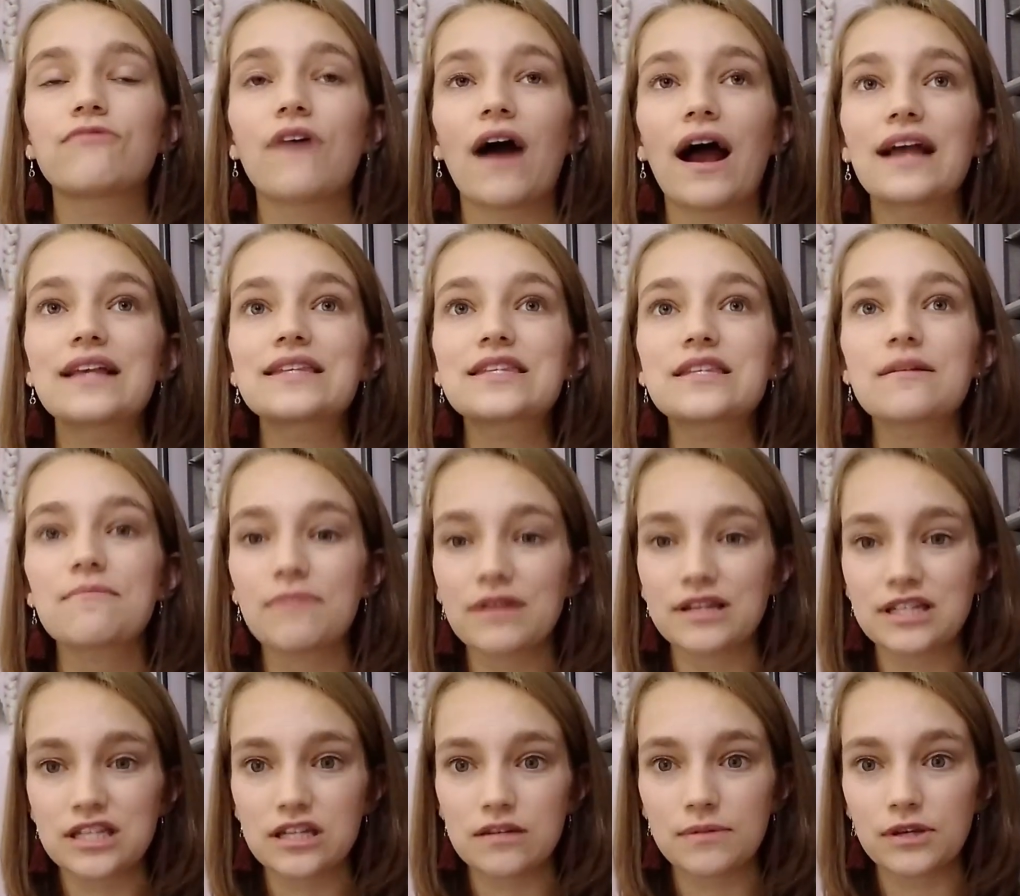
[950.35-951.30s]
find
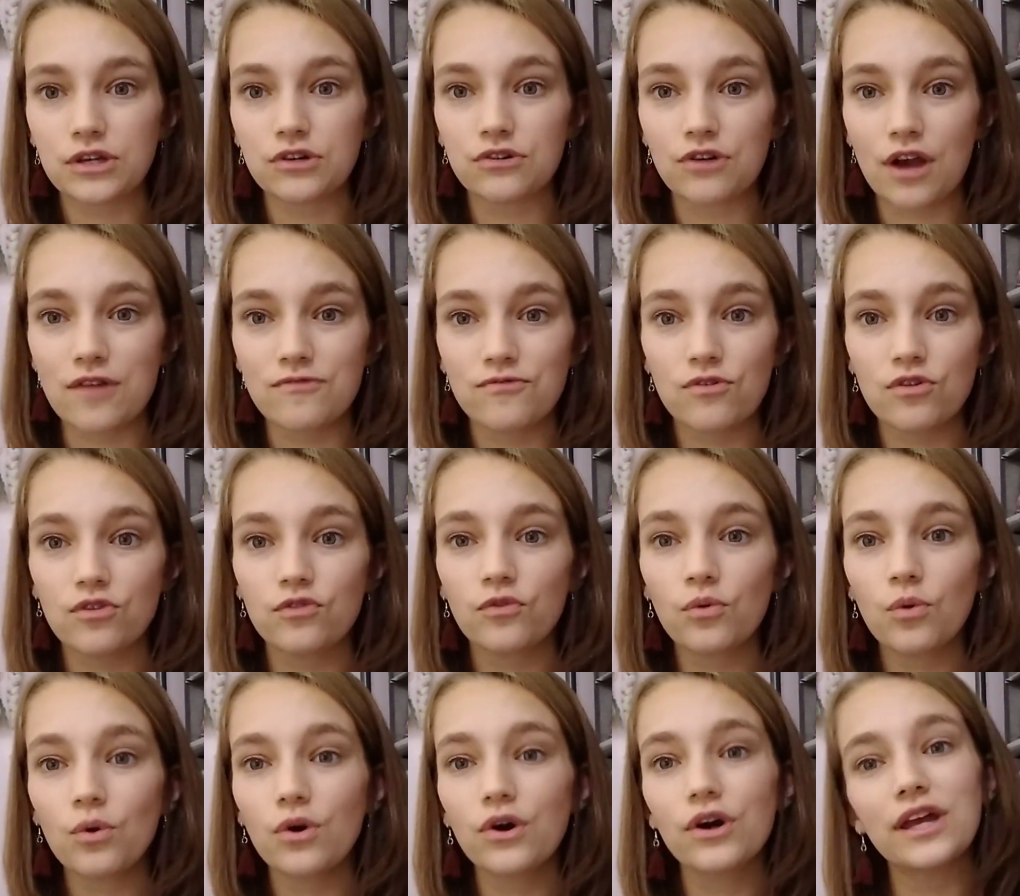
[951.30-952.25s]
something to be grateful
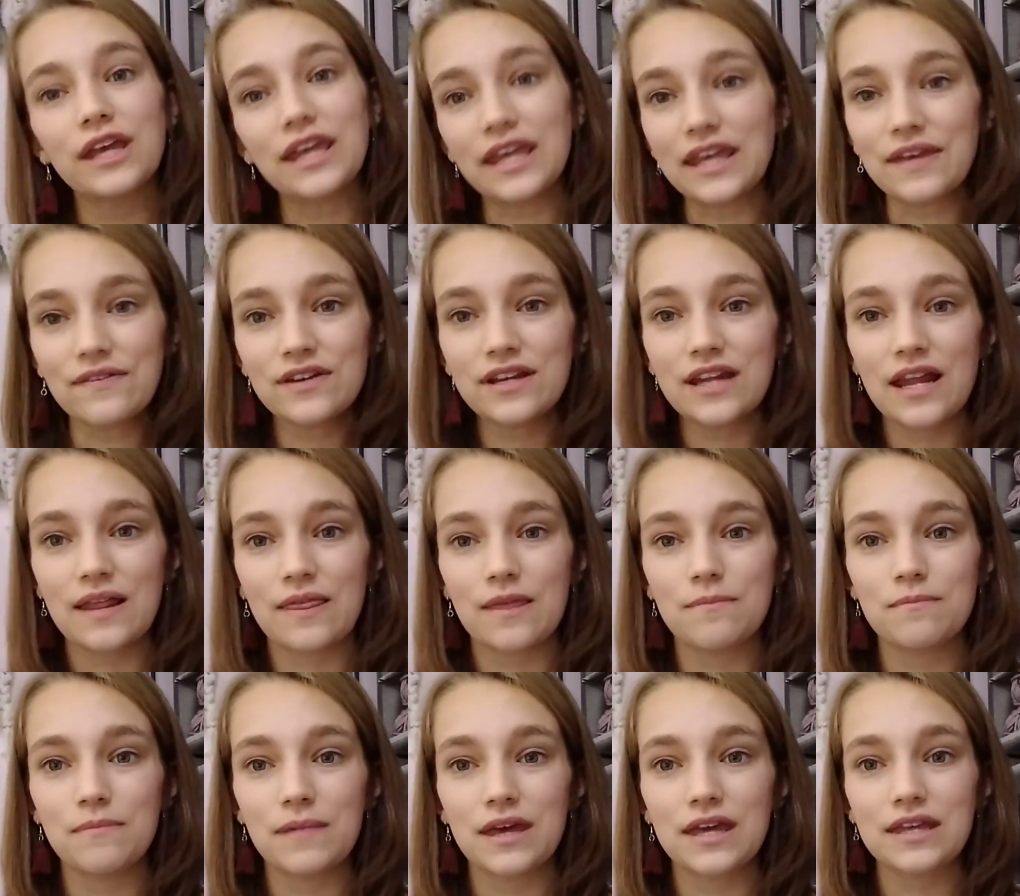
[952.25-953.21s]
for even in
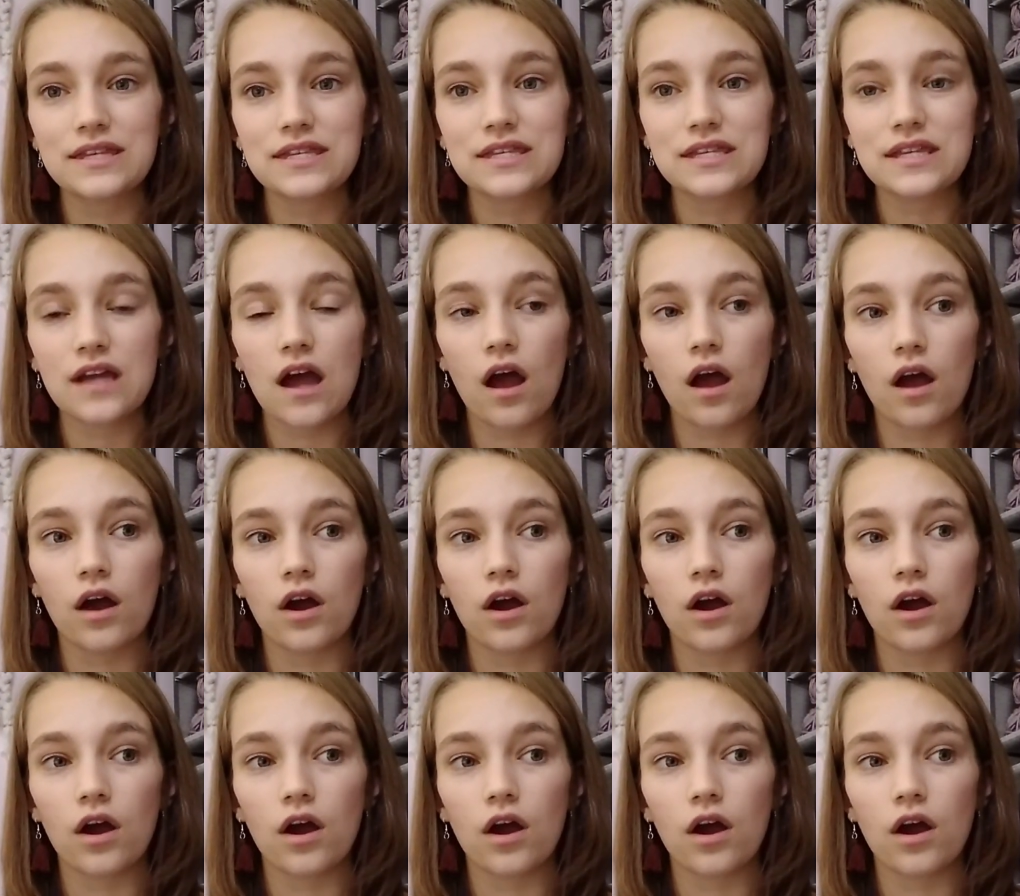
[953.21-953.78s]
the midst